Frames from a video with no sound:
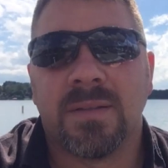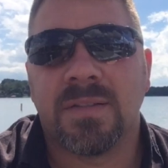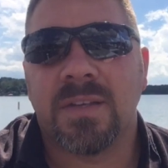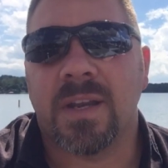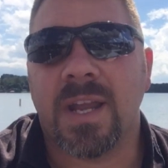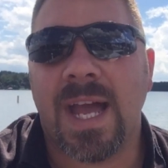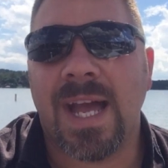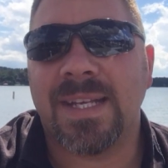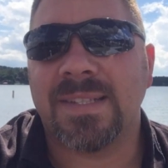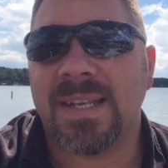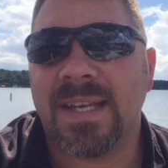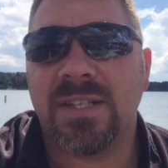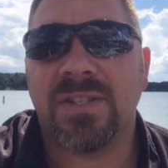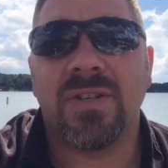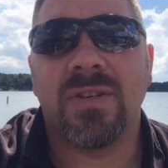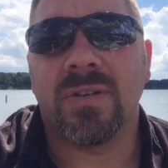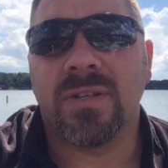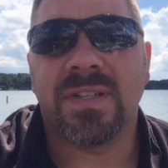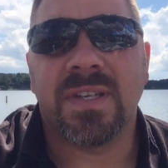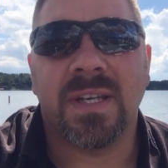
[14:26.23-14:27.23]
So guys,
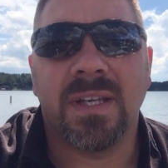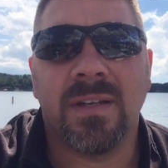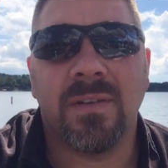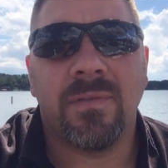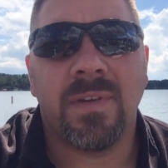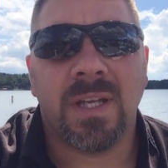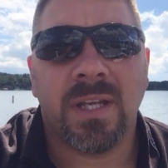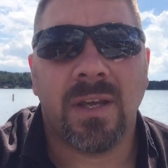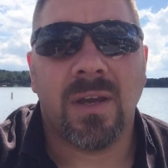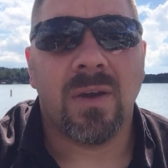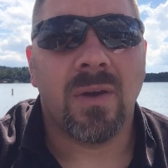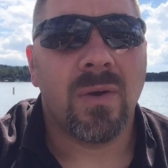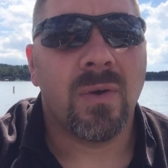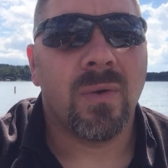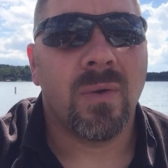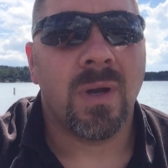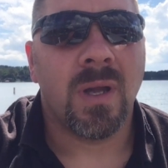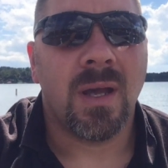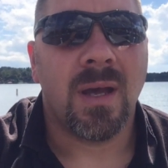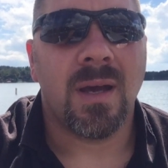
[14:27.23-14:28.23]
as you can see in the
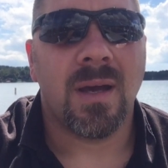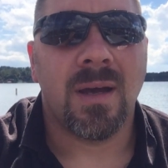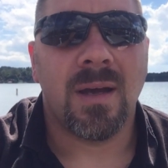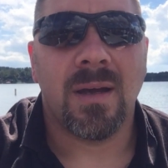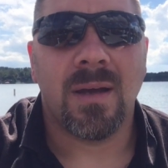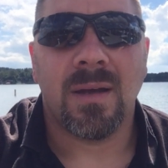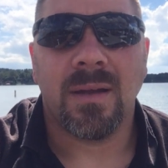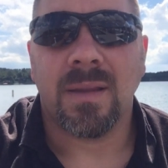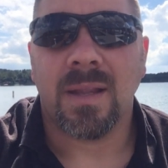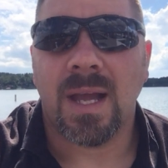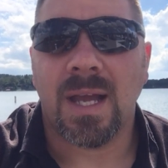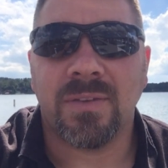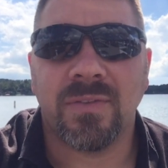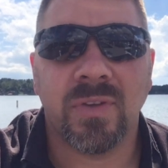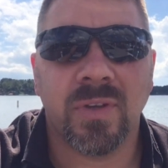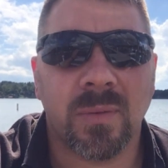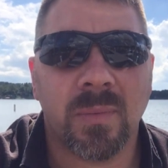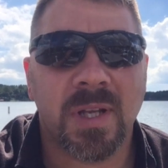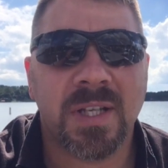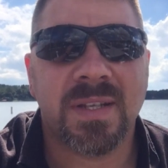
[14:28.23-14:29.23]
video, I
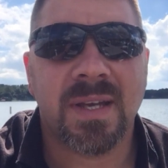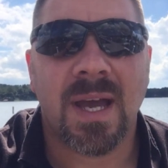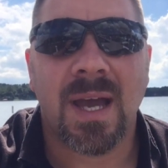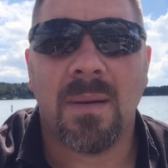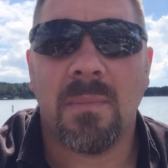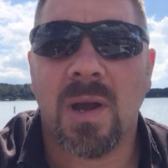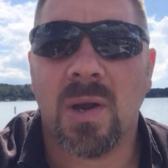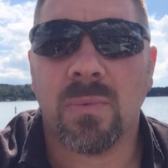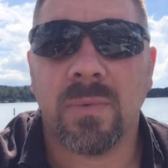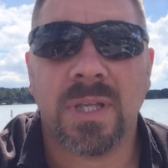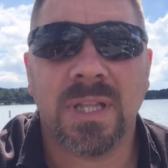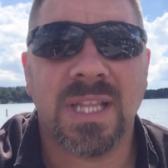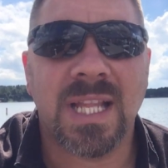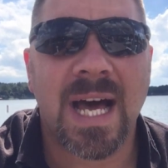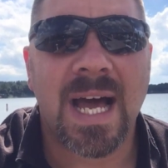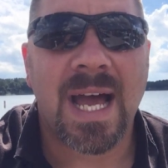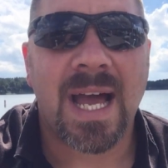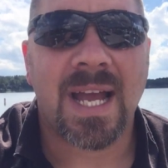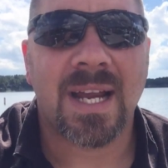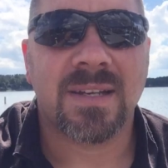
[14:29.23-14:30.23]
took my time, I
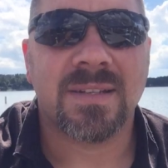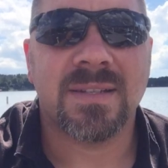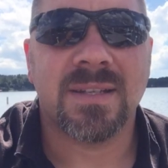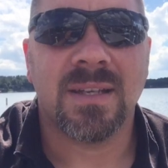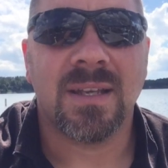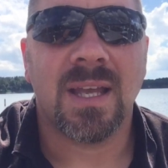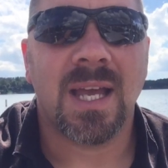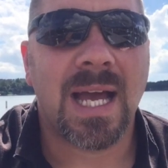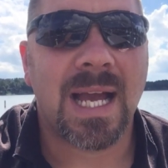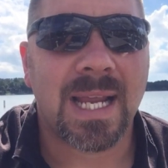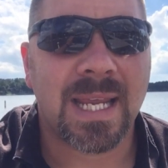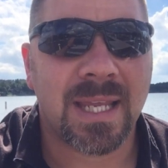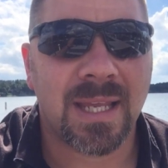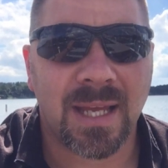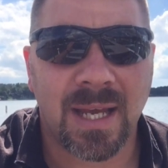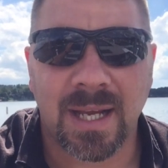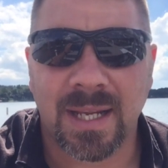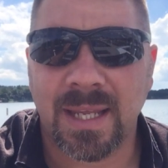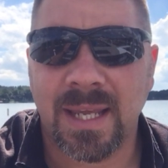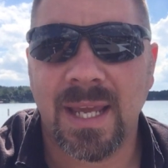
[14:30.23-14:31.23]
relaxed,
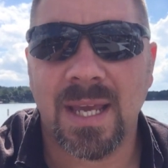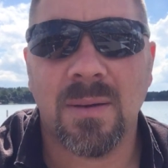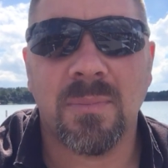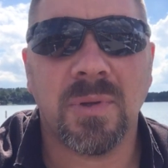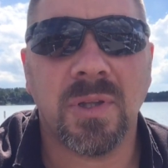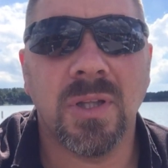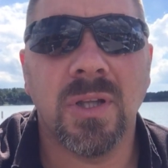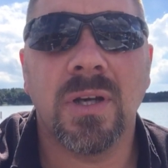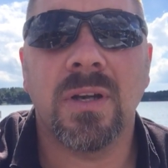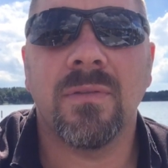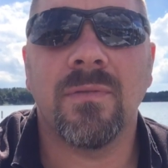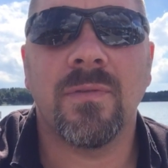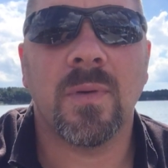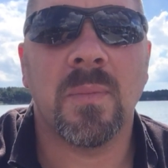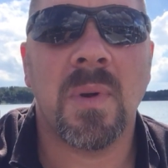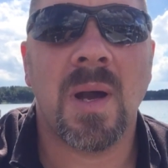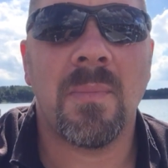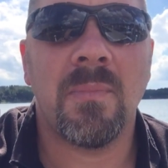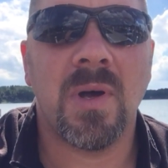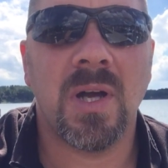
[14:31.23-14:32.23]
I kept looking
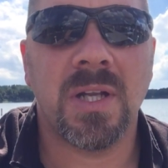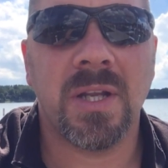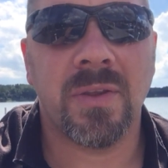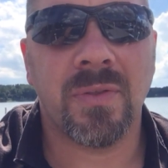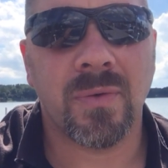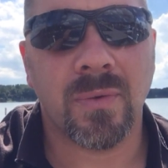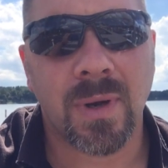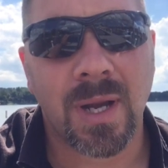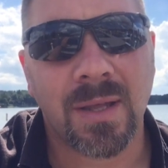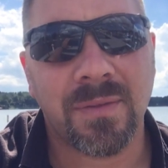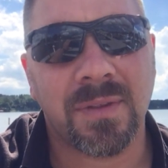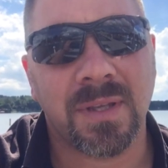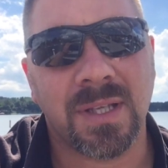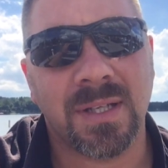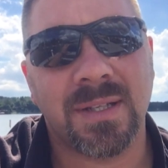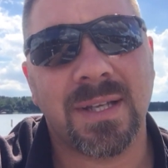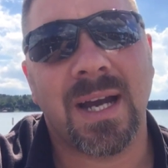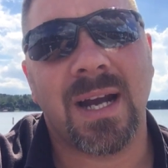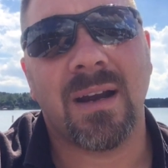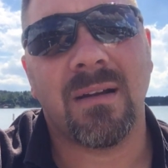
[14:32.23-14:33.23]
for my buddy throughout the
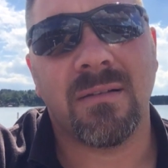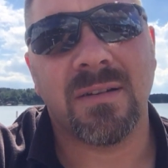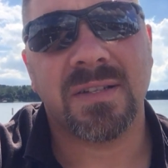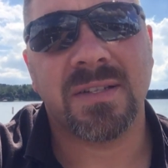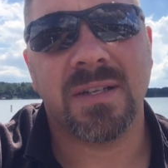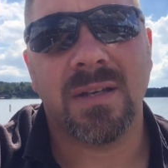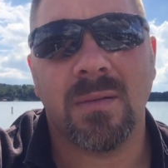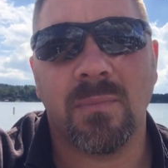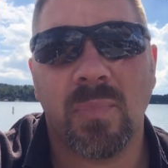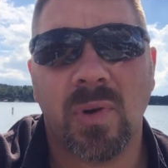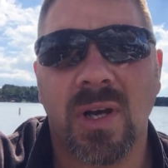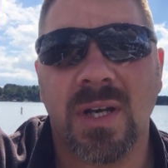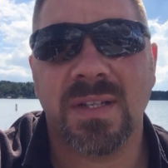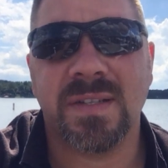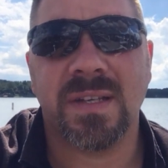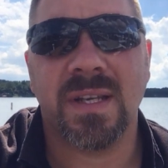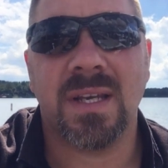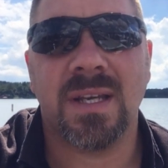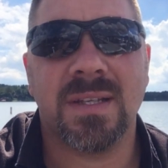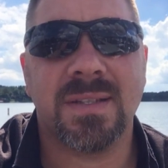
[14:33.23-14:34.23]
entire ascent
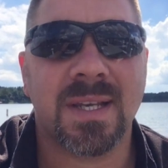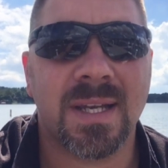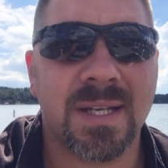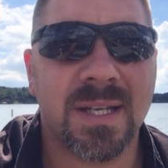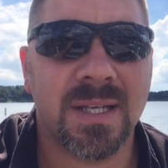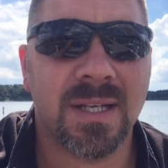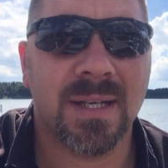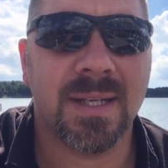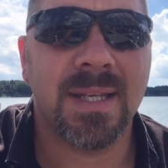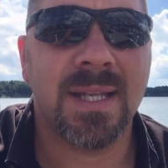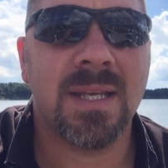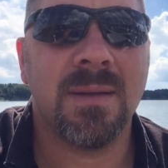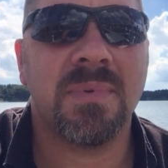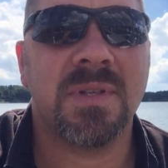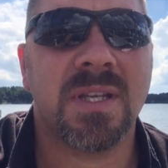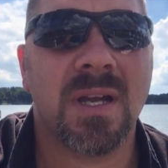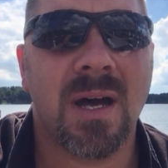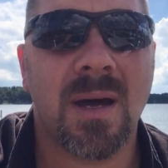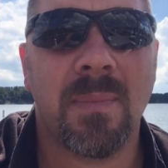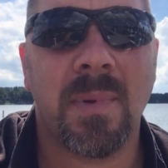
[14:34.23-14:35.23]
process. I did a deep
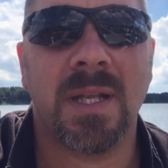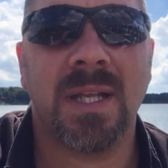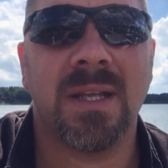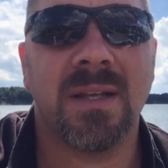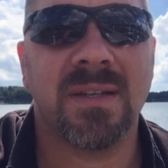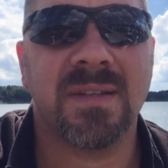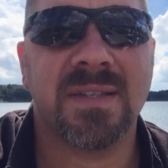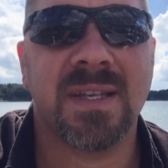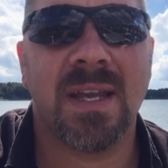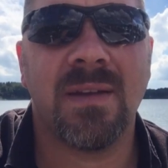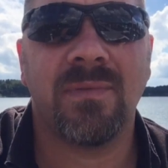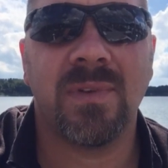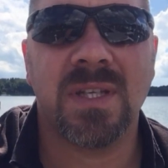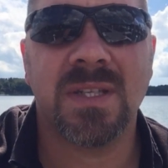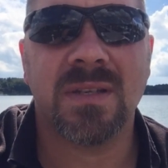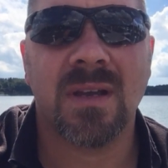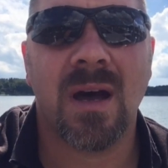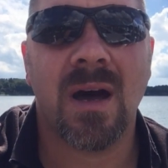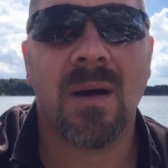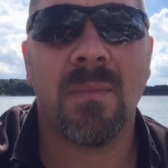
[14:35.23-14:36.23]
stop, I did a safety
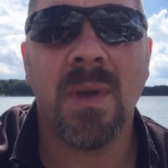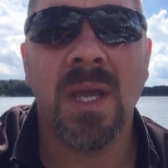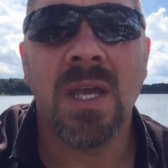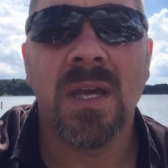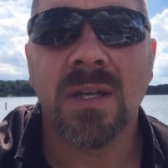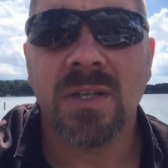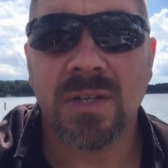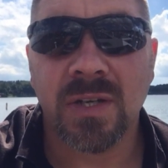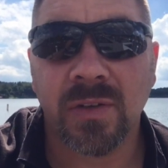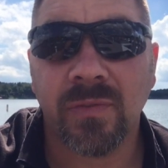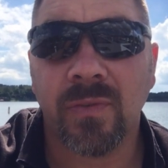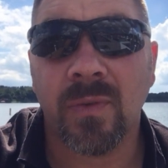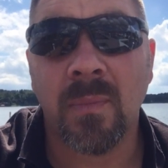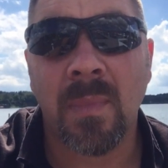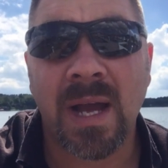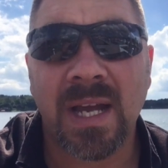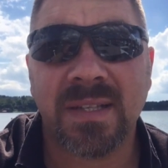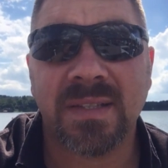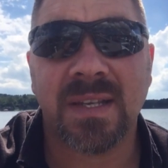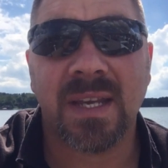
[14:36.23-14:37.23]
stop just for
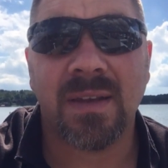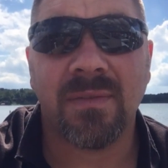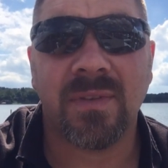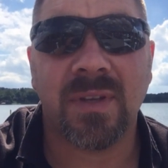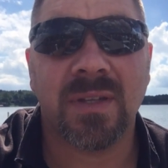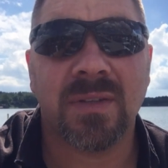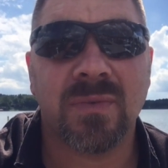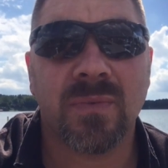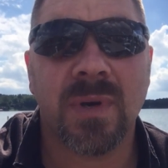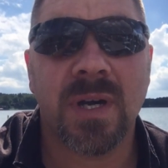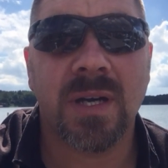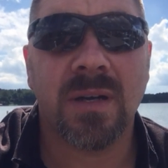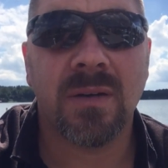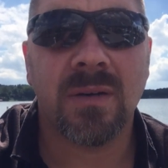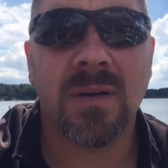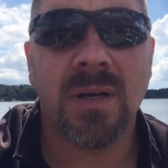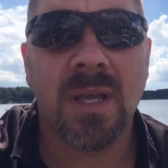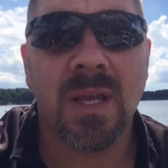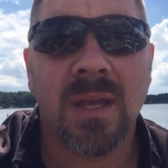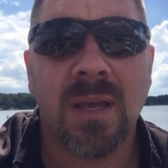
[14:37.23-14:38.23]
my safety as
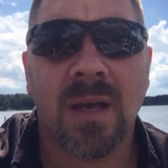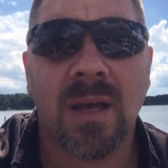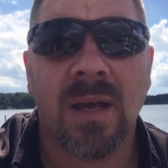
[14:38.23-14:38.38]
well.